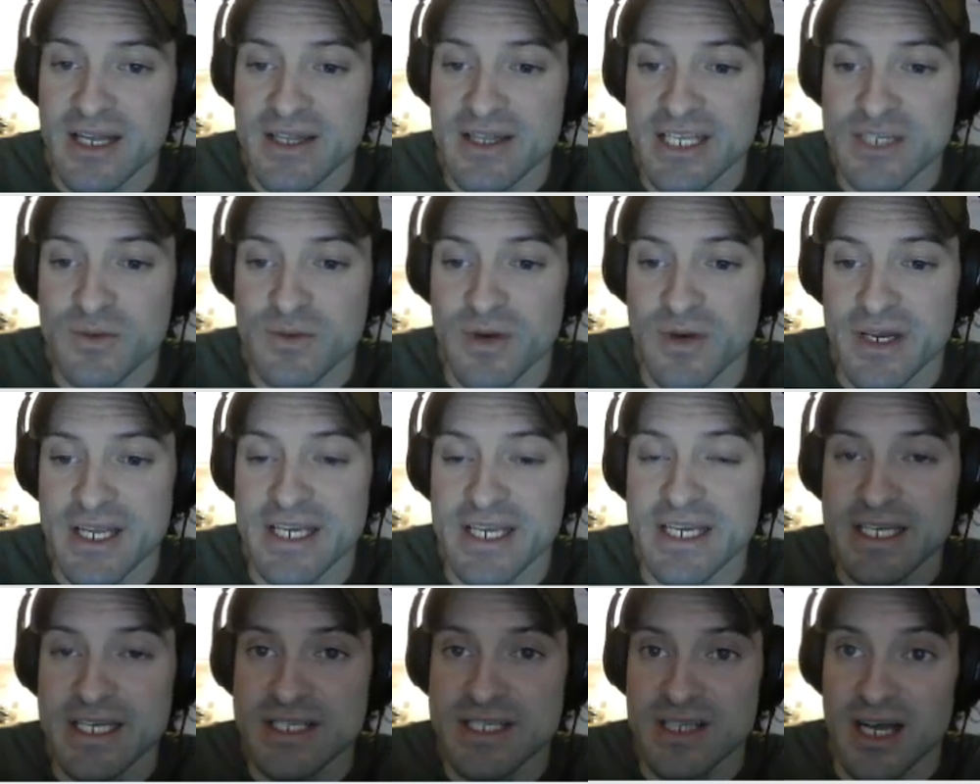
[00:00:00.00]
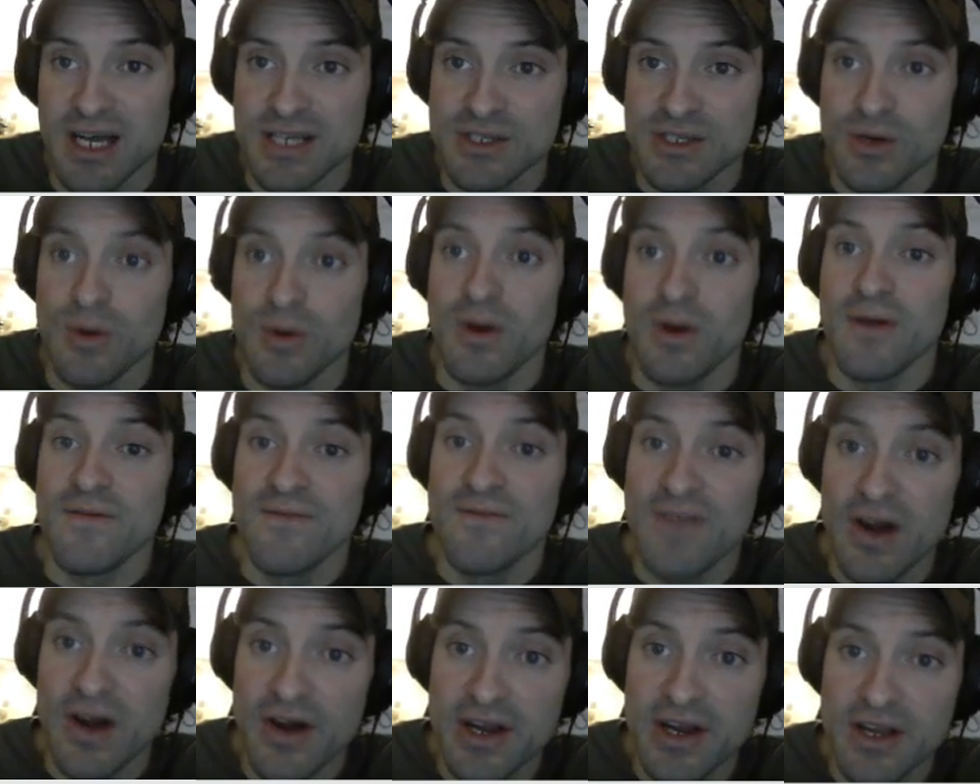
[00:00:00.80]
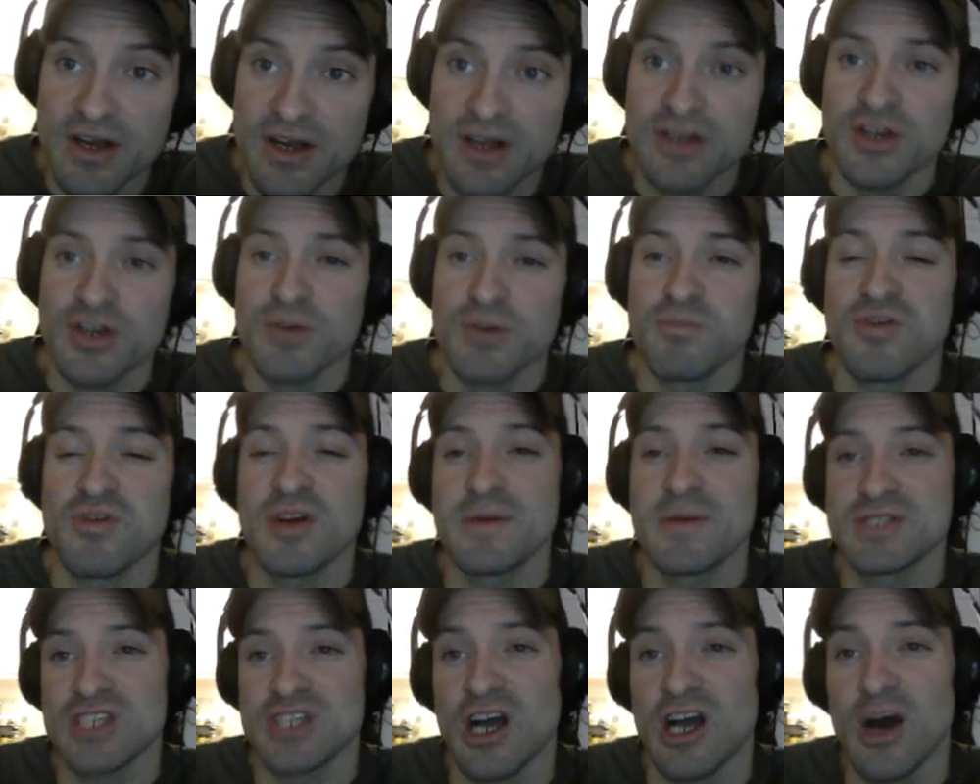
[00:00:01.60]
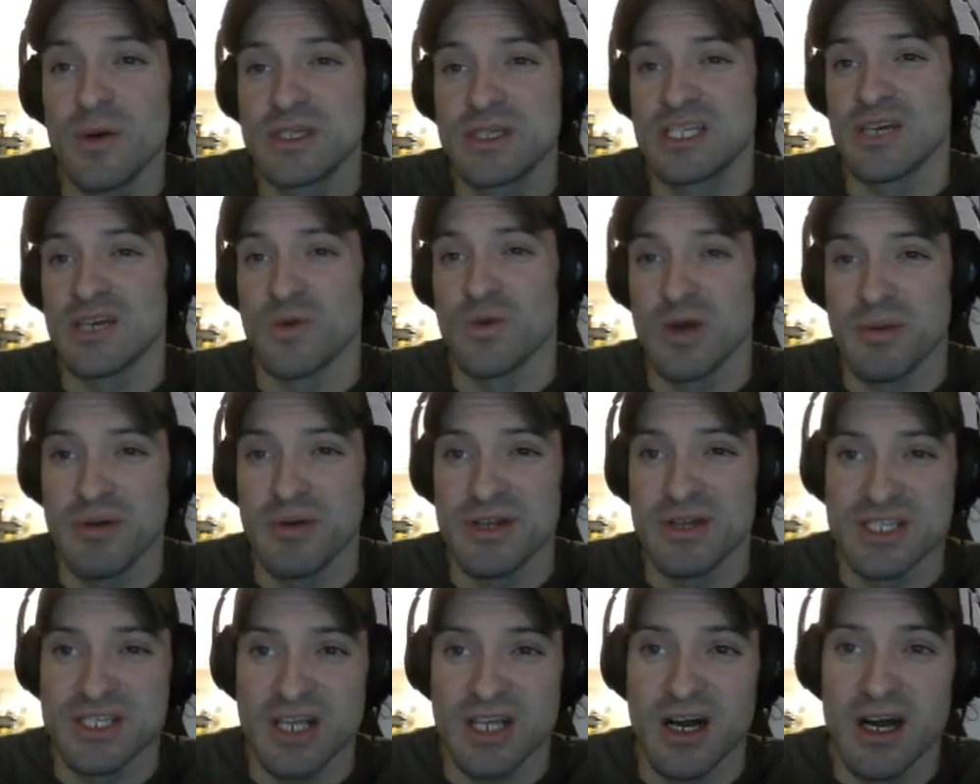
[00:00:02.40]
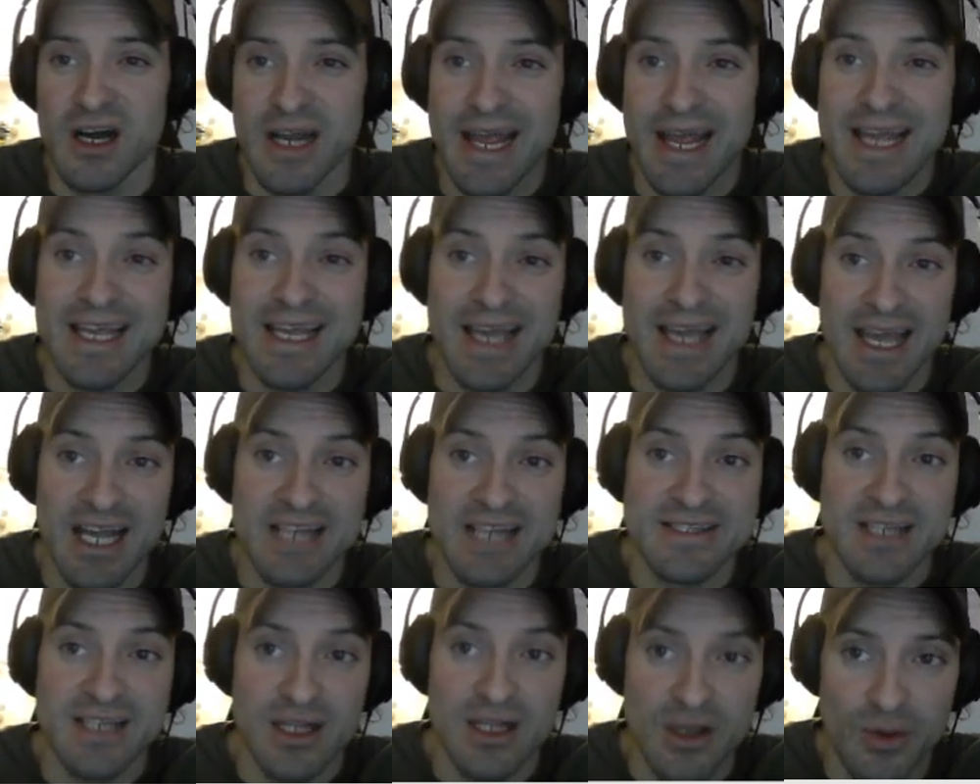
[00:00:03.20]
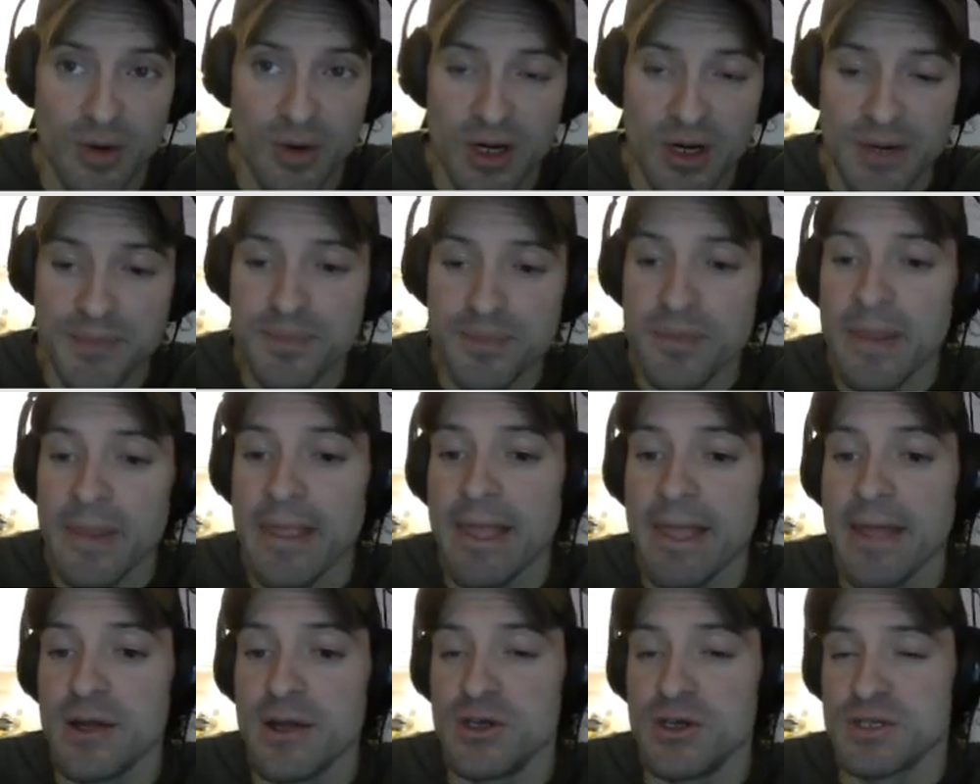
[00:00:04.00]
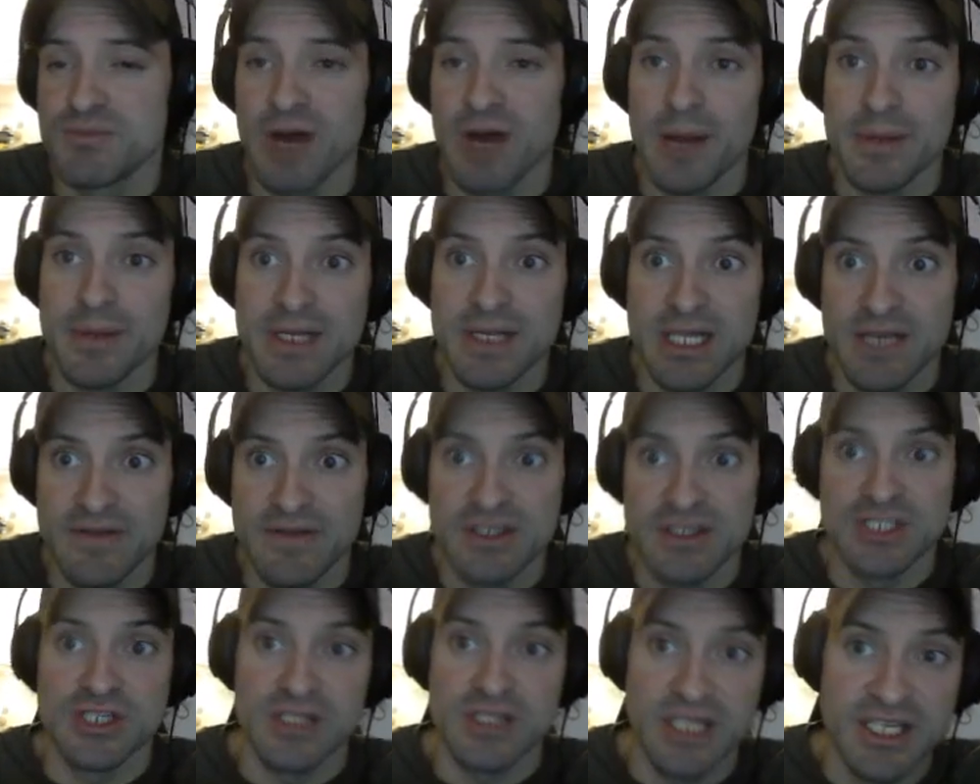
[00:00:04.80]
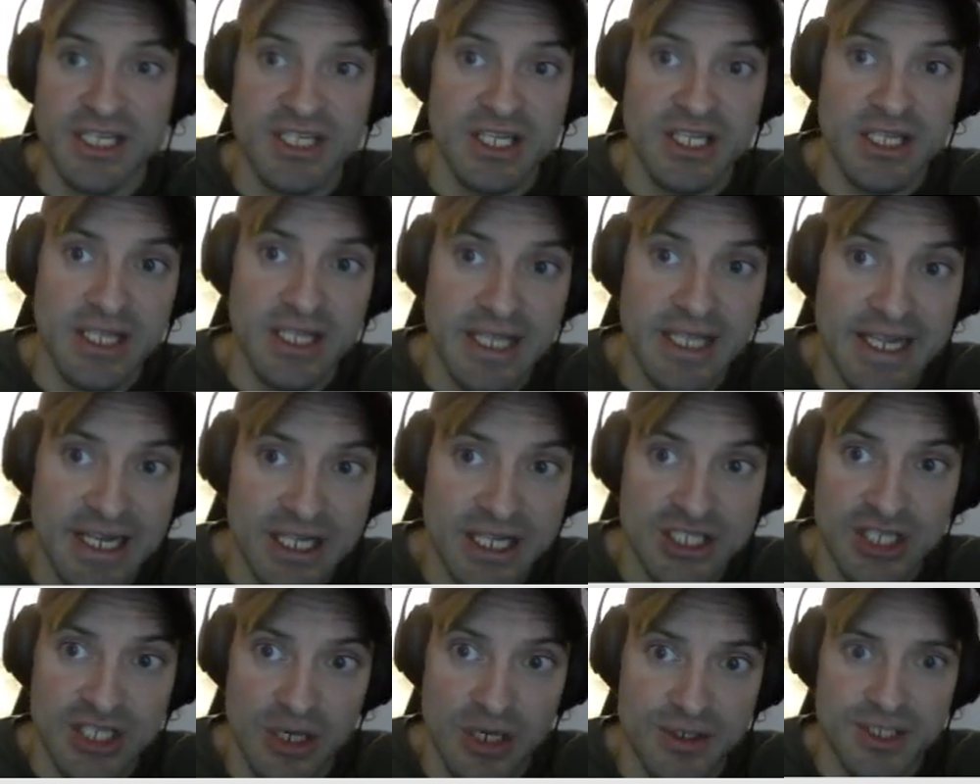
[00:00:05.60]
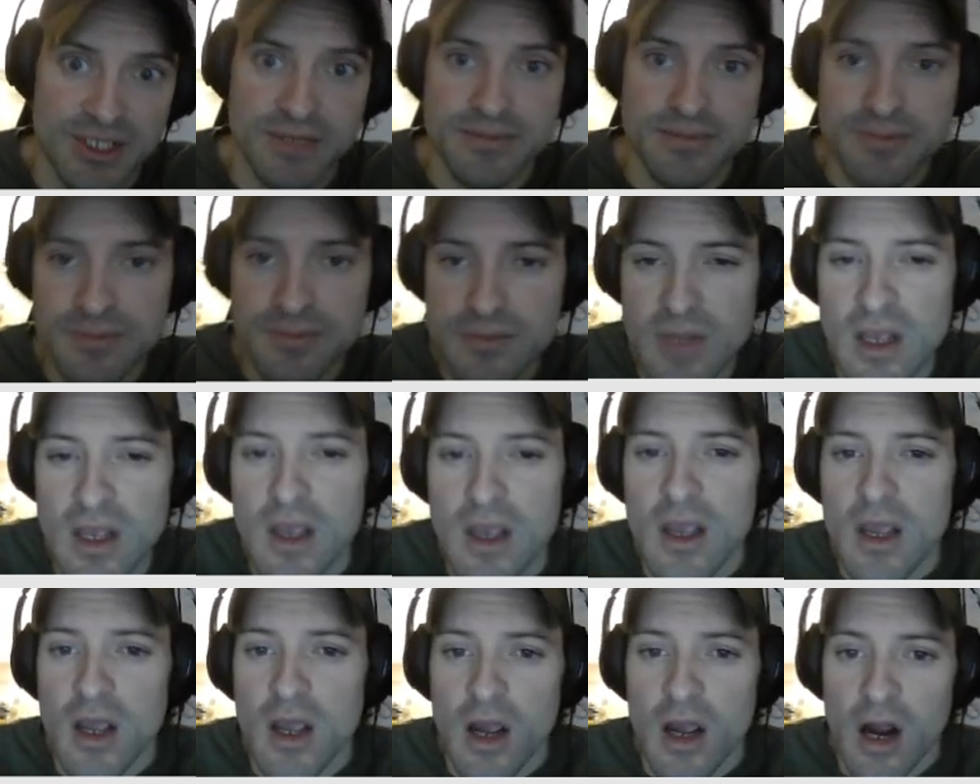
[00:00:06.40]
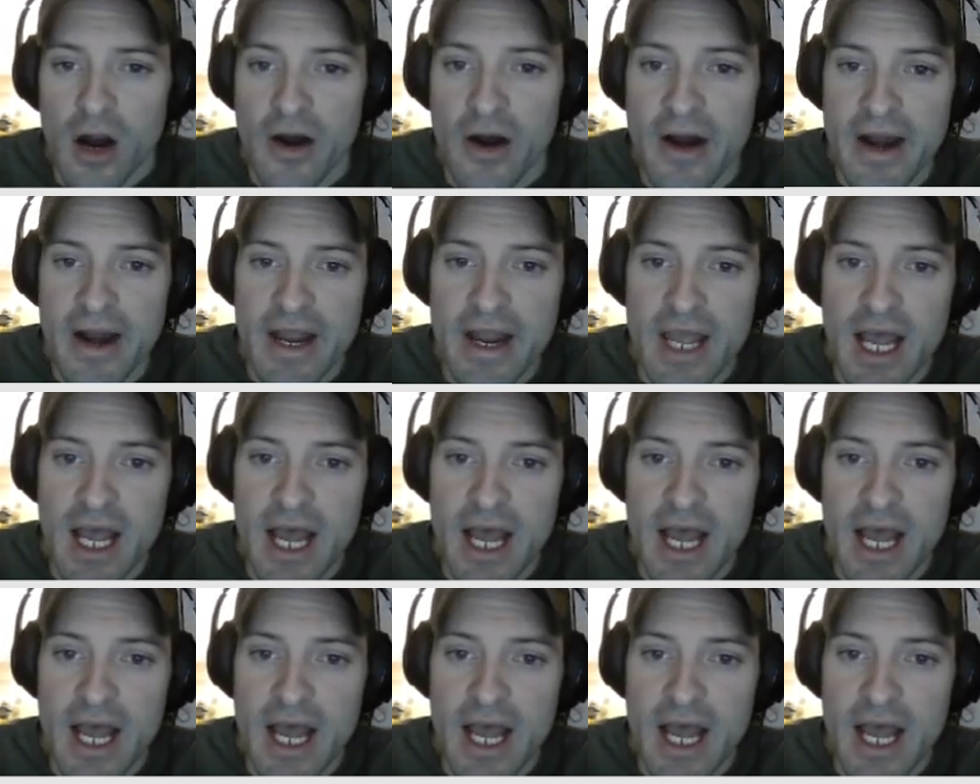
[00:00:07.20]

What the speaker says: This one is also very good. You're pretty much always going to want to put this on a Chaos Lord, who's probably leading Chosen. All right,